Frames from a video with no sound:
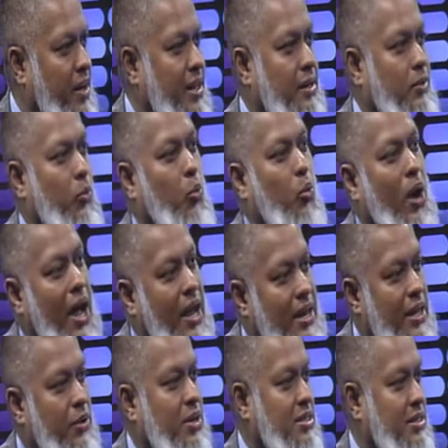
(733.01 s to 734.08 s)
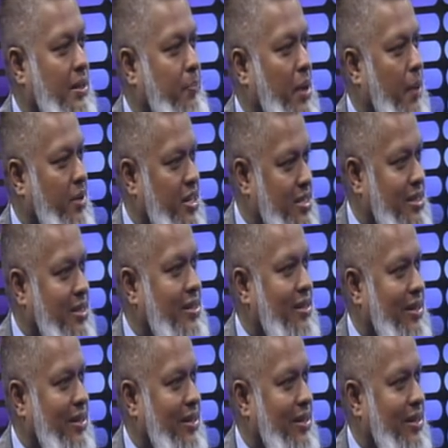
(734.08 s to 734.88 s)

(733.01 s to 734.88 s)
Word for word: it while he was the prime minister.